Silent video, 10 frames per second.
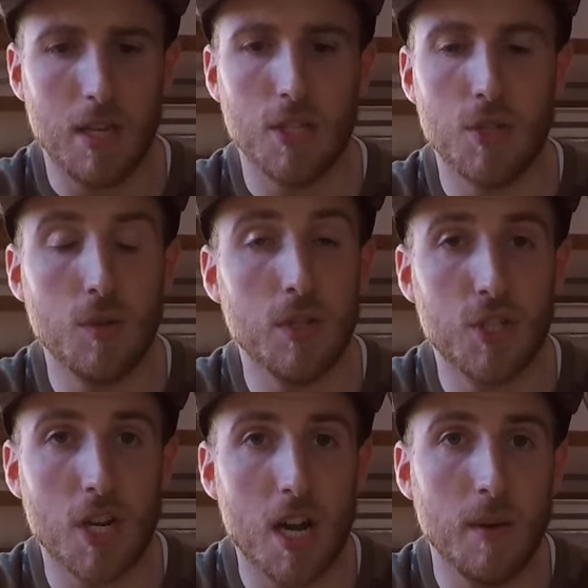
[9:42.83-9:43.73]
do the
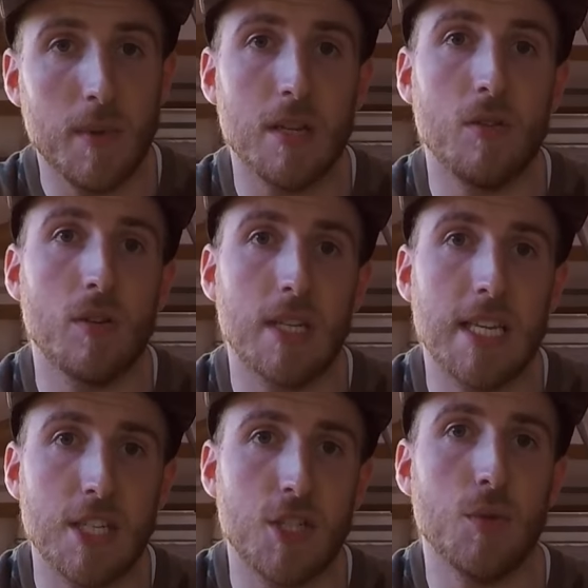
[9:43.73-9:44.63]
job and it'll
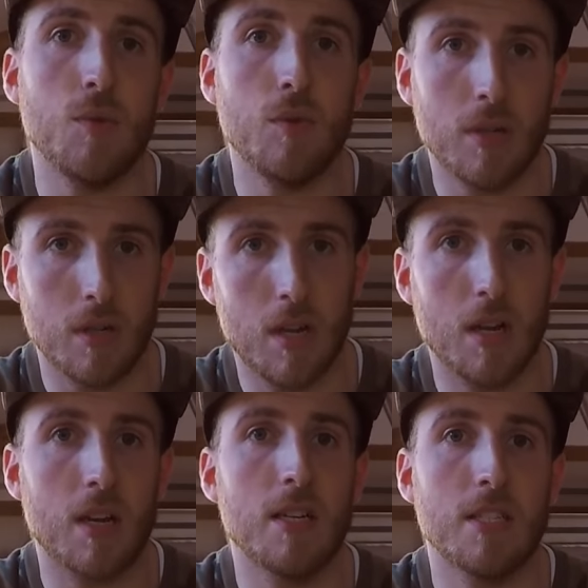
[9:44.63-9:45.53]
get you
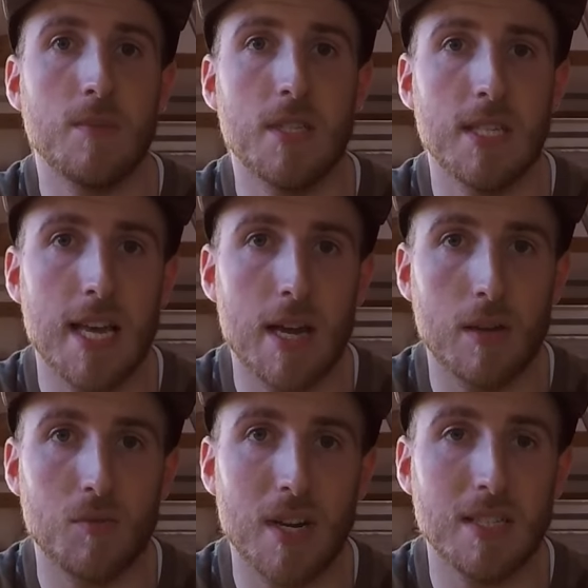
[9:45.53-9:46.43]
accustomed to that
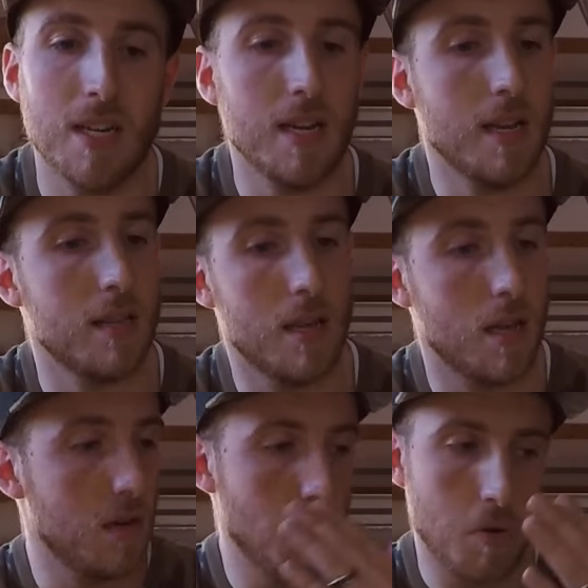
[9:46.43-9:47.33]
red dot, and
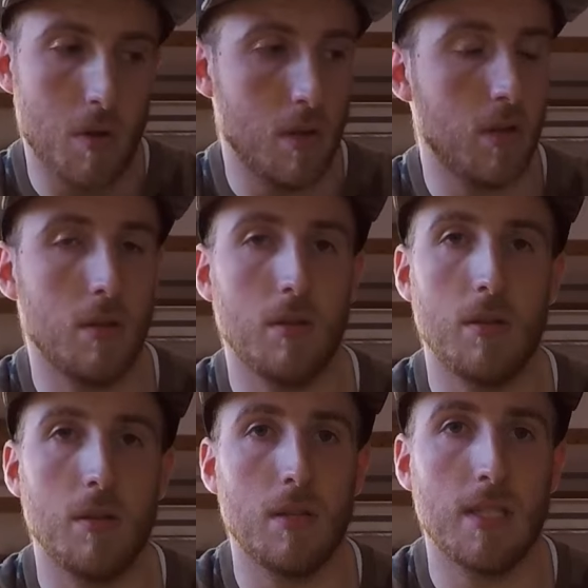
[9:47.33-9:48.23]
then
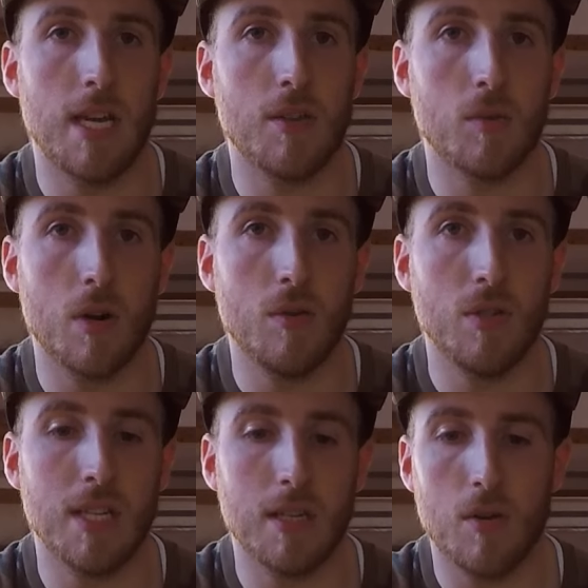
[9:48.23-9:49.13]
down the road
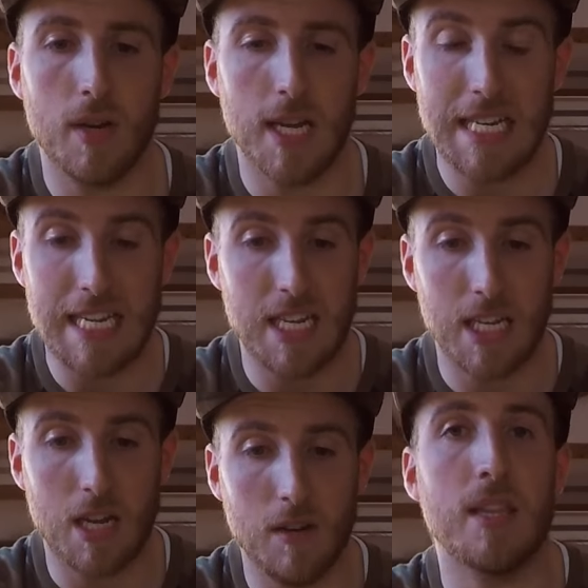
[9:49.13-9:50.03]
you can go ahead and get
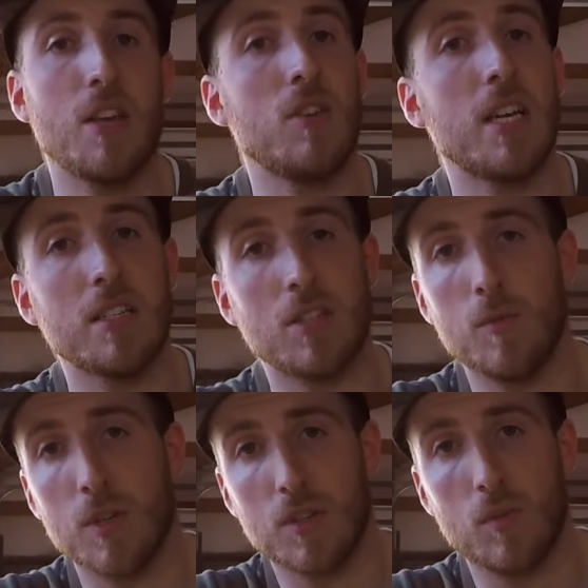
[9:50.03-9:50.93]
it cut. Thank you guys so
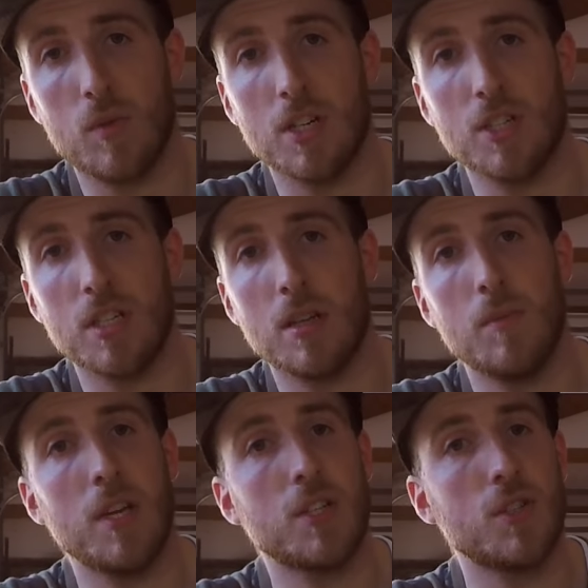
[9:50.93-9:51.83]
much for watching.
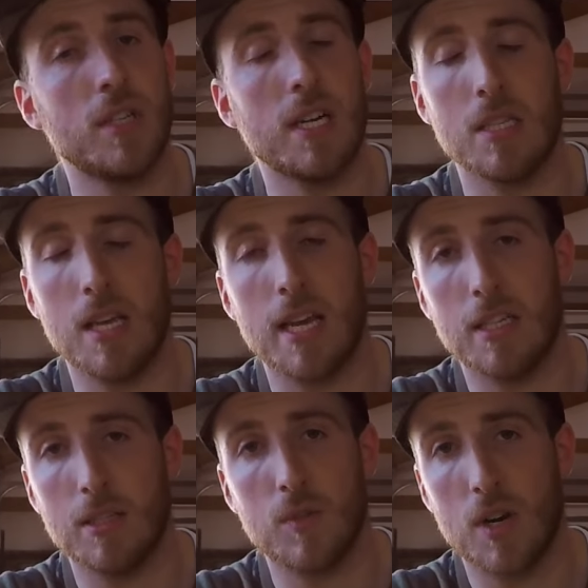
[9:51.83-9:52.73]
Make sure you guys like
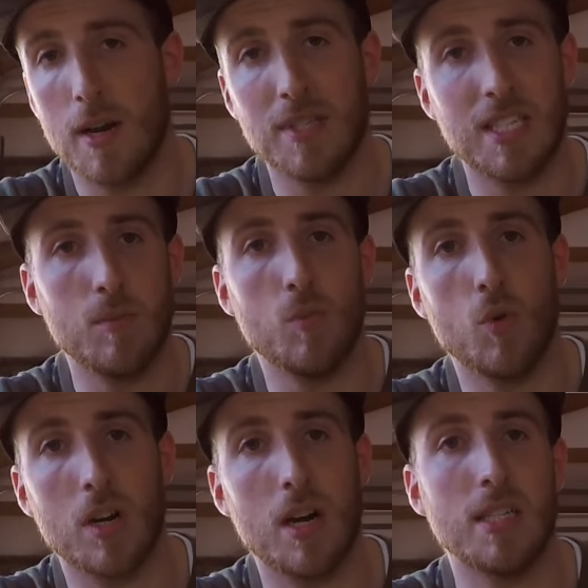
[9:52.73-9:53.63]
and subscribe to see
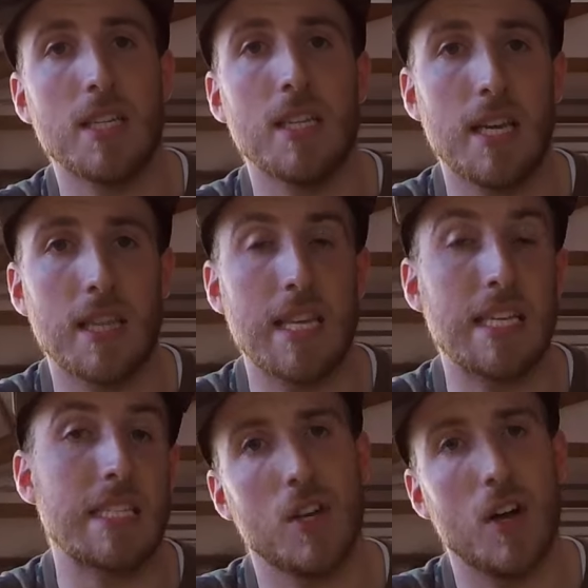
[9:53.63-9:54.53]
more content like
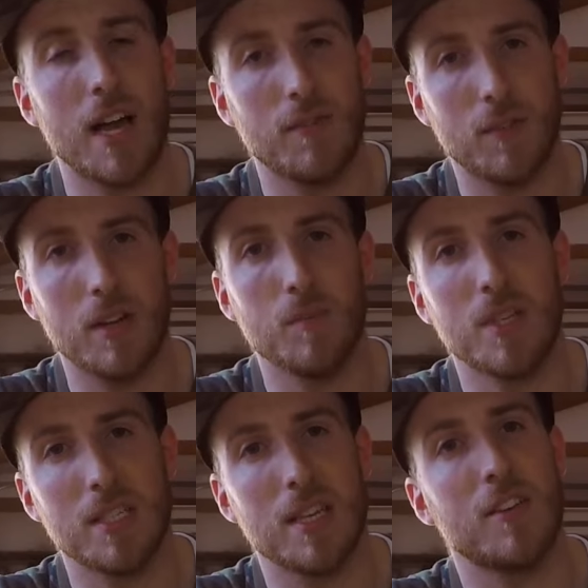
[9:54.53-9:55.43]
this. Y'all have fun,
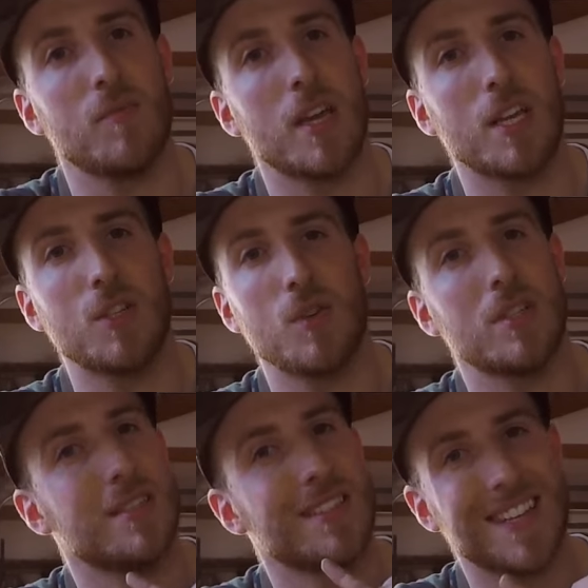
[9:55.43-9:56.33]
be safe, make good
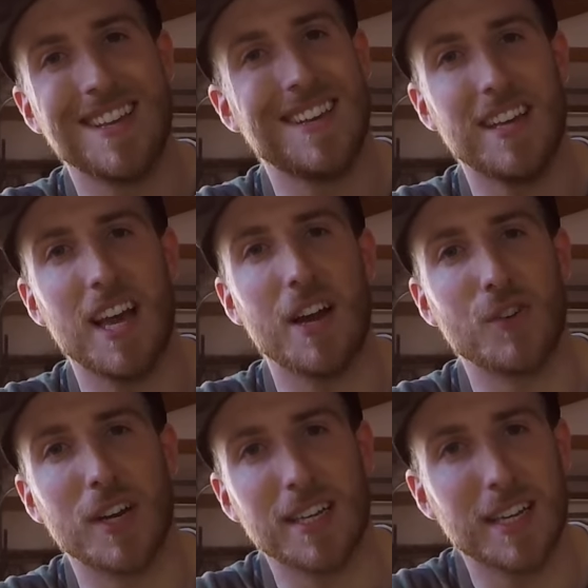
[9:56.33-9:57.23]
choices. Have a
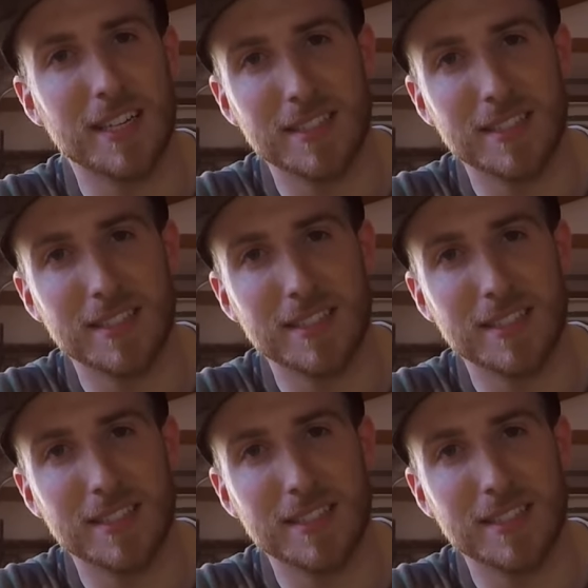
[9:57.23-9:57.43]
great day.